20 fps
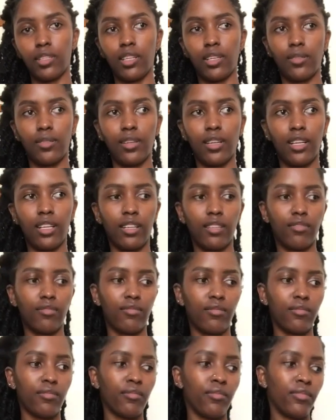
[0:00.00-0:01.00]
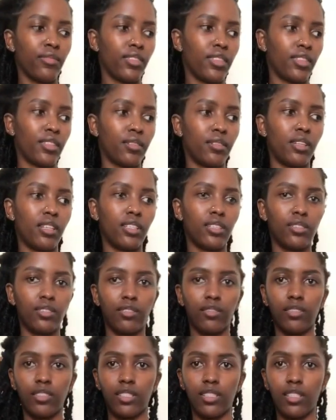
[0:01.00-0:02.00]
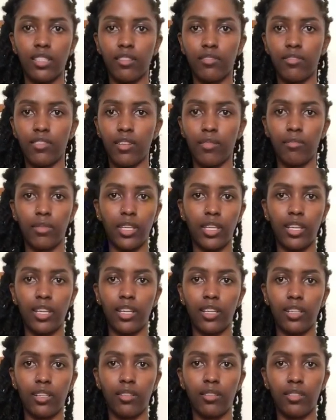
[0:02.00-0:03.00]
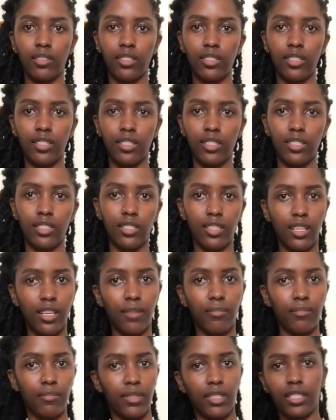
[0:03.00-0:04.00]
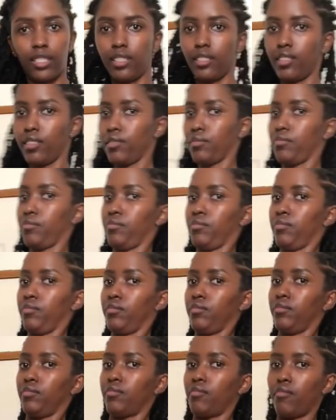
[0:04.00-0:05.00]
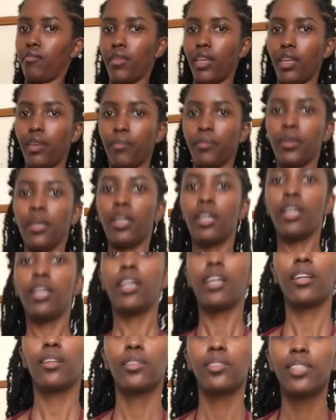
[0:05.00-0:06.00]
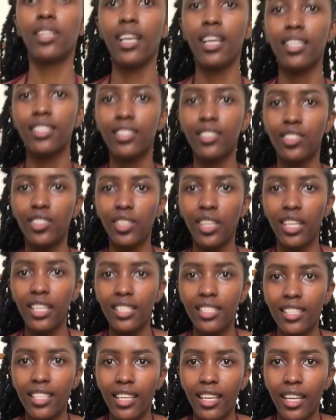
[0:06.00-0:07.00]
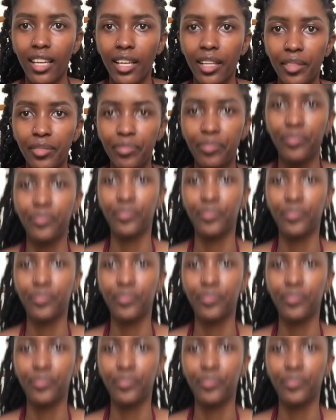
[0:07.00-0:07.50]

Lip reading: how I love the quality of the stuff I'll be getting. Honestly, I'm like, man. It also has chains here.